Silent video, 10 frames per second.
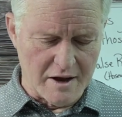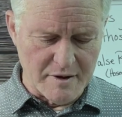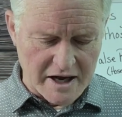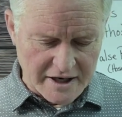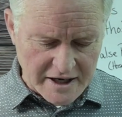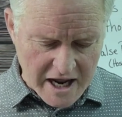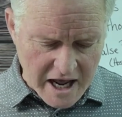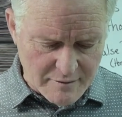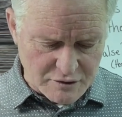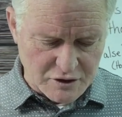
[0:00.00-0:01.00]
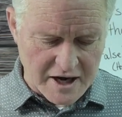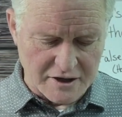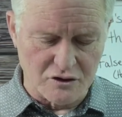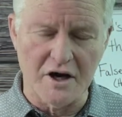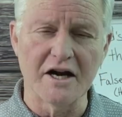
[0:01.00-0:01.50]
about an
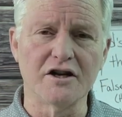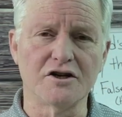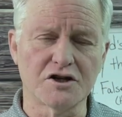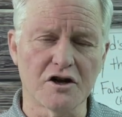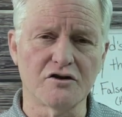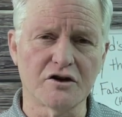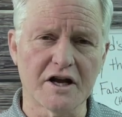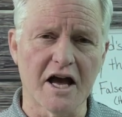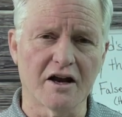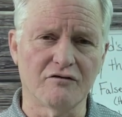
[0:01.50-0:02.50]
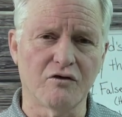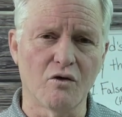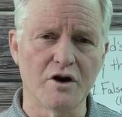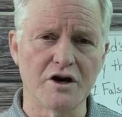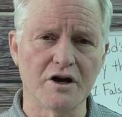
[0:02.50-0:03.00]
Amtrak train in Southern
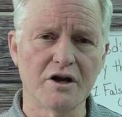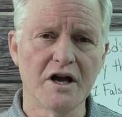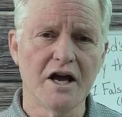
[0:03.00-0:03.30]
California